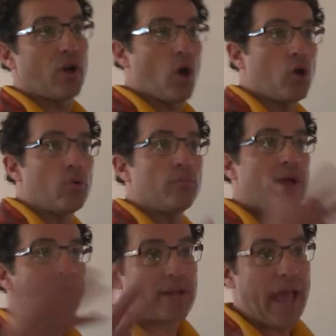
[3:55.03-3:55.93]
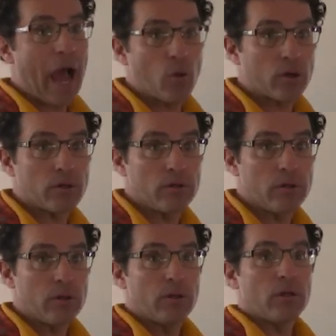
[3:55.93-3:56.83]
home every hour.
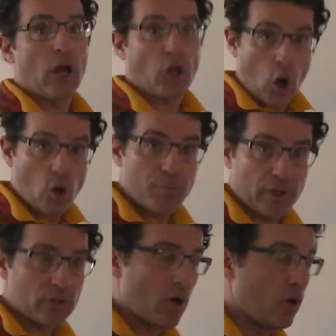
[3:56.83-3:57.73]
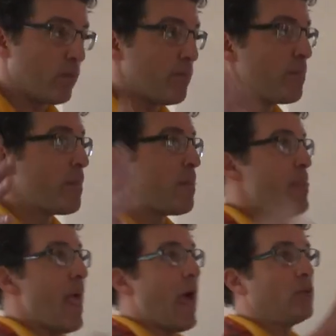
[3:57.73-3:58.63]
A code-built home
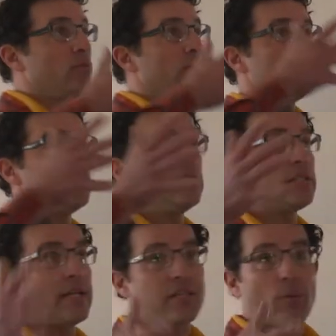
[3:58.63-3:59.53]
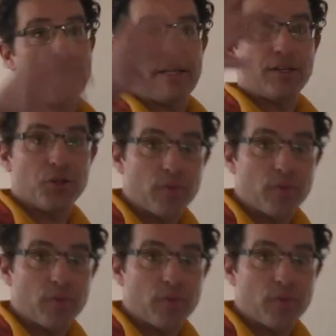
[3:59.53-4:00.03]
now says that we need to do